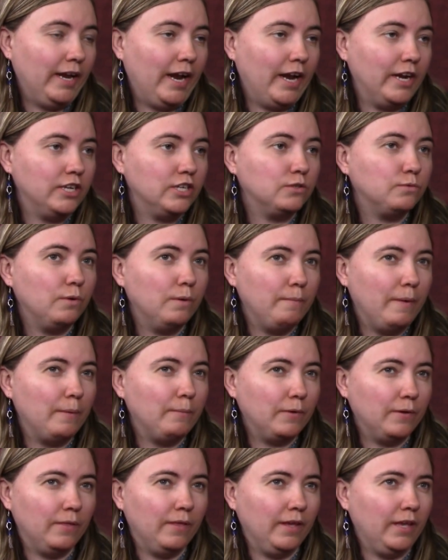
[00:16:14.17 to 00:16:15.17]
I just
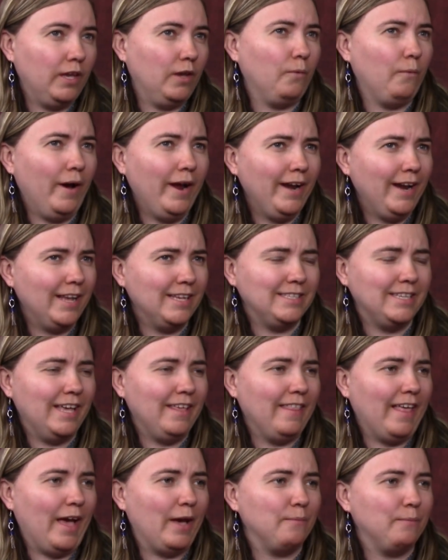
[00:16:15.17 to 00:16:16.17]
remember thinking, why did I
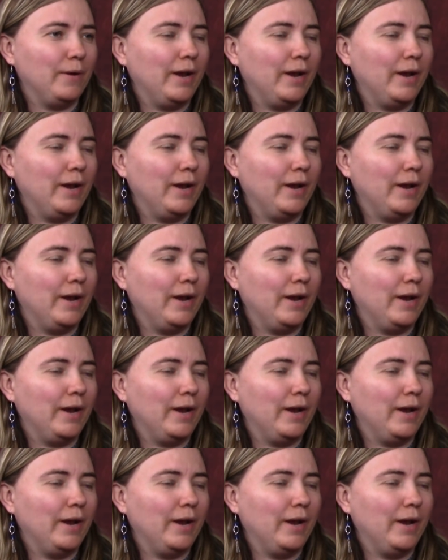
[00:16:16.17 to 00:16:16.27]
say that?